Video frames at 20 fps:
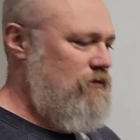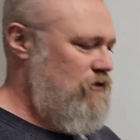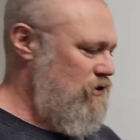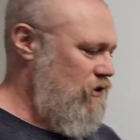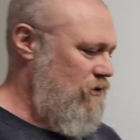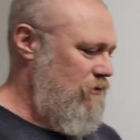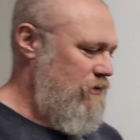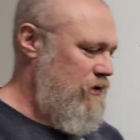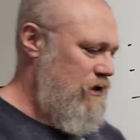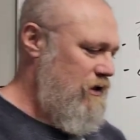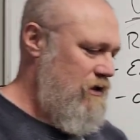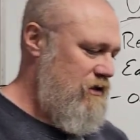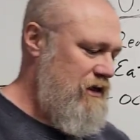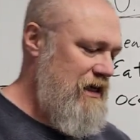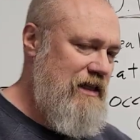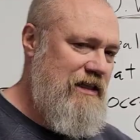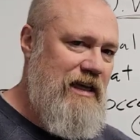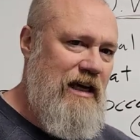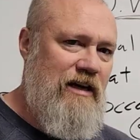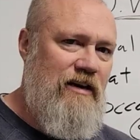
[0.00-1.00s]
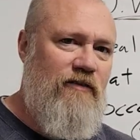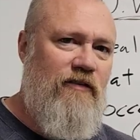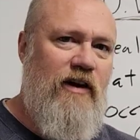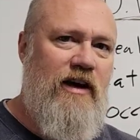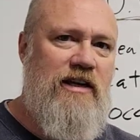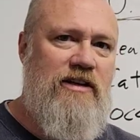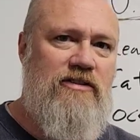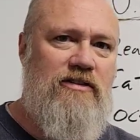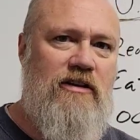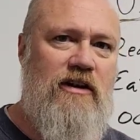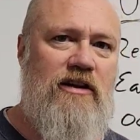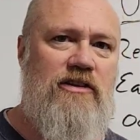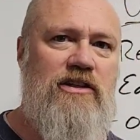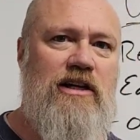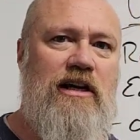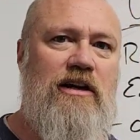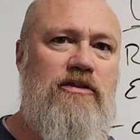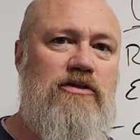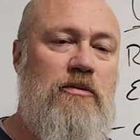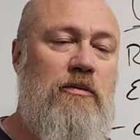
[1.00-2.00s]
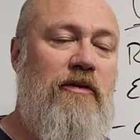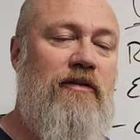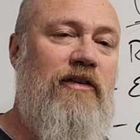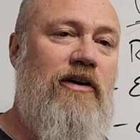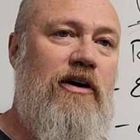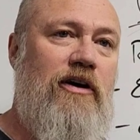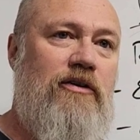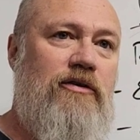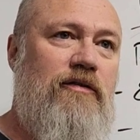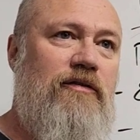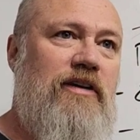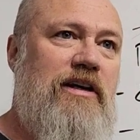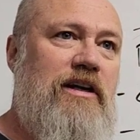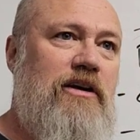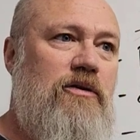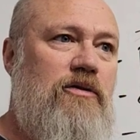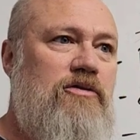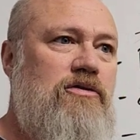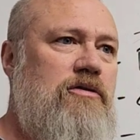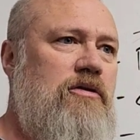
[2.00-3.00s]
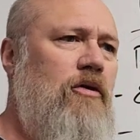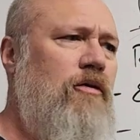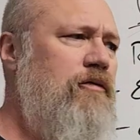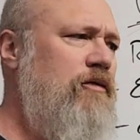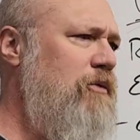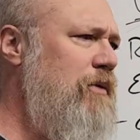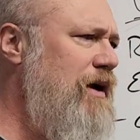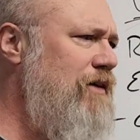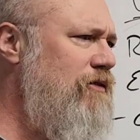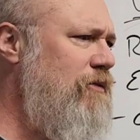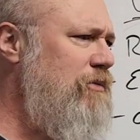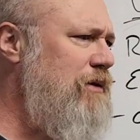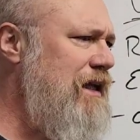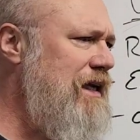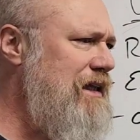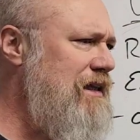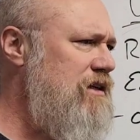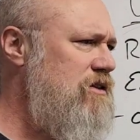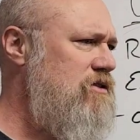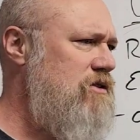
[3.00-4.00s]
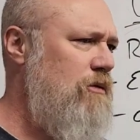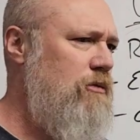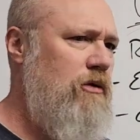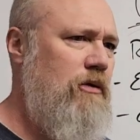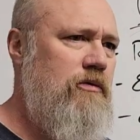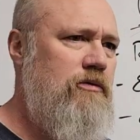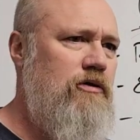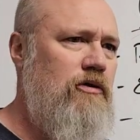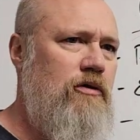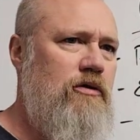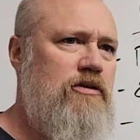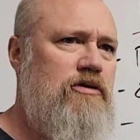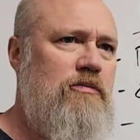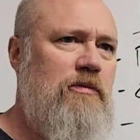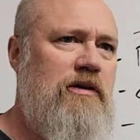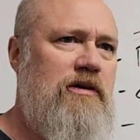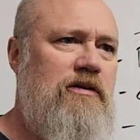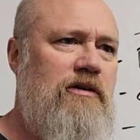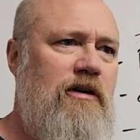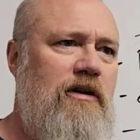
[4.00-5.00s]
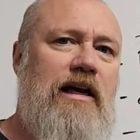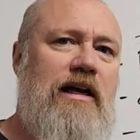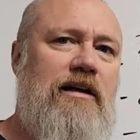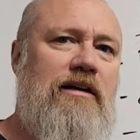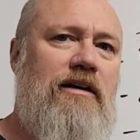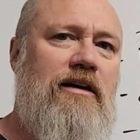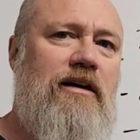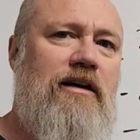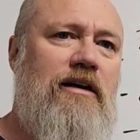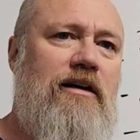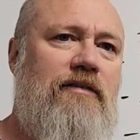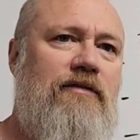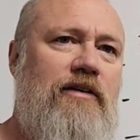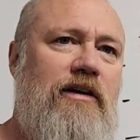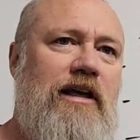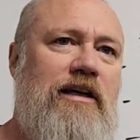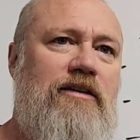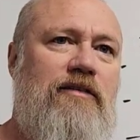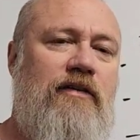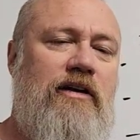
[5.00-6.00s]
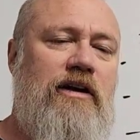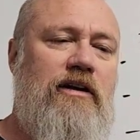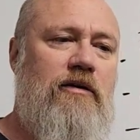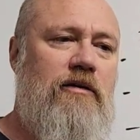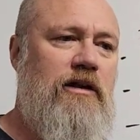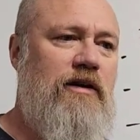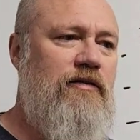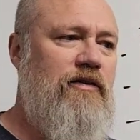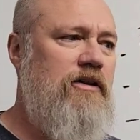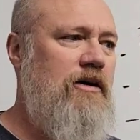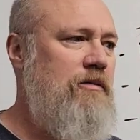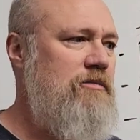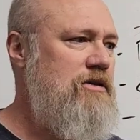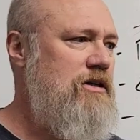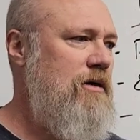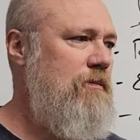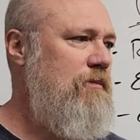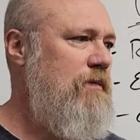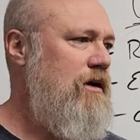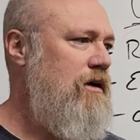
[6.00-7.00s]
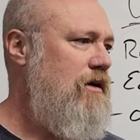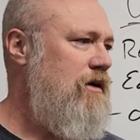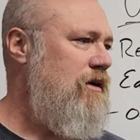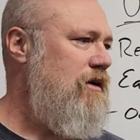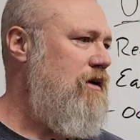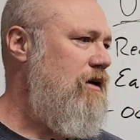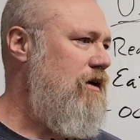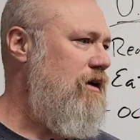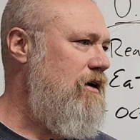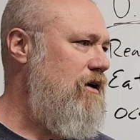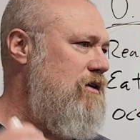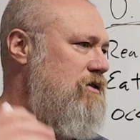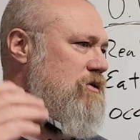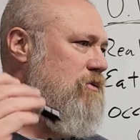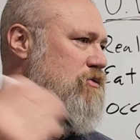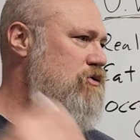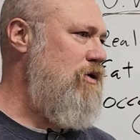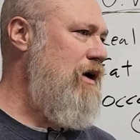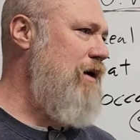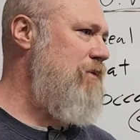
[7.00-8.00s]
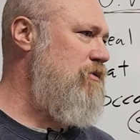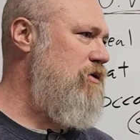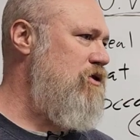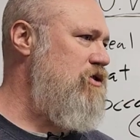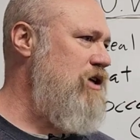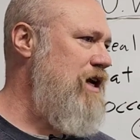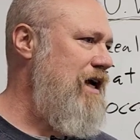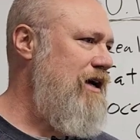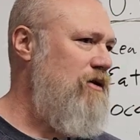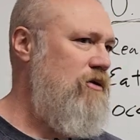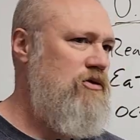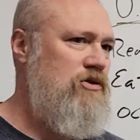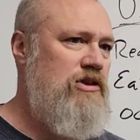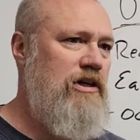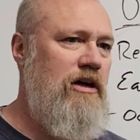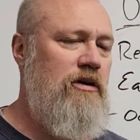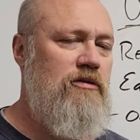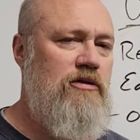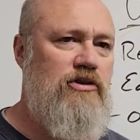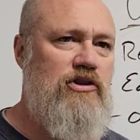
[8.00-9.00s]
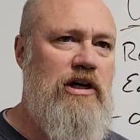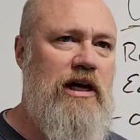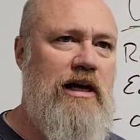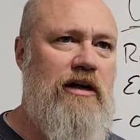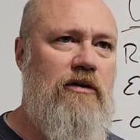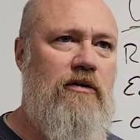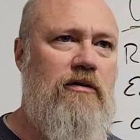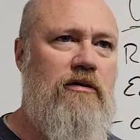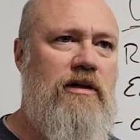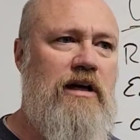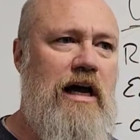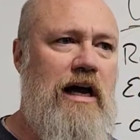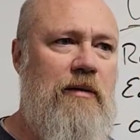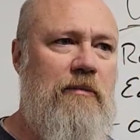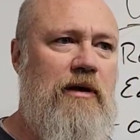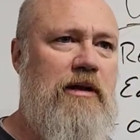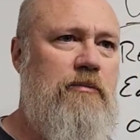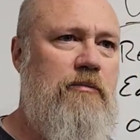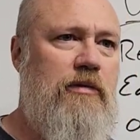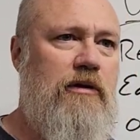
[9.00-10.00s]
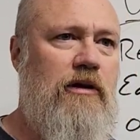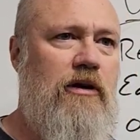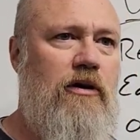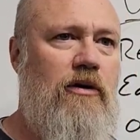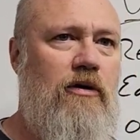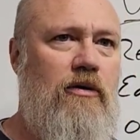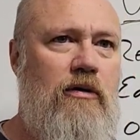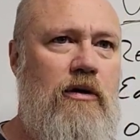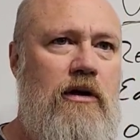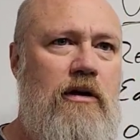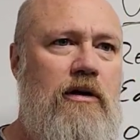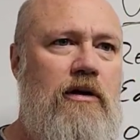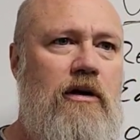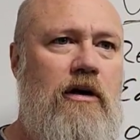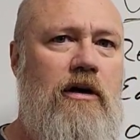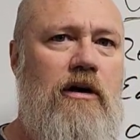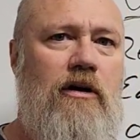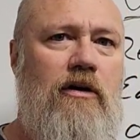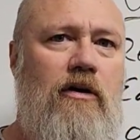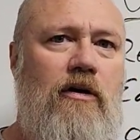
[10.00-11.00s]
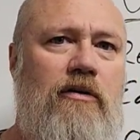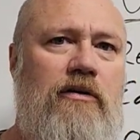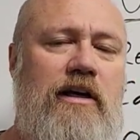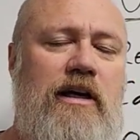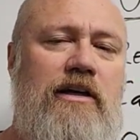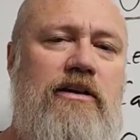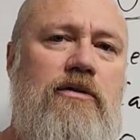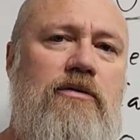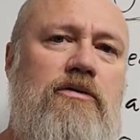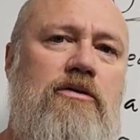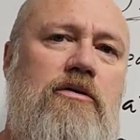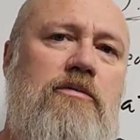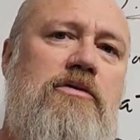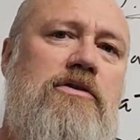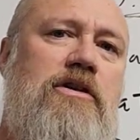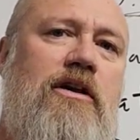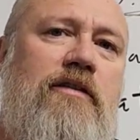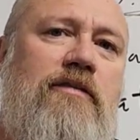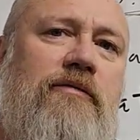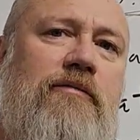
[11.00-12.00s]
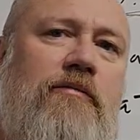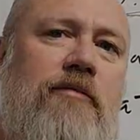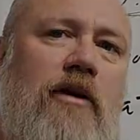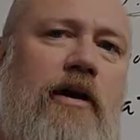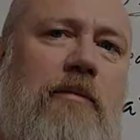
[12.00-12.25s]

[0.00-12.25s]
So take that advice. Uh, check out some of our other videos. Hopefully we have a playlist somewhere with nourishment. And uh, if you like the video, leave a thumbs up. Uh, subscribe to the channel, share the channel, comment below, uh, all that YouTube stuff.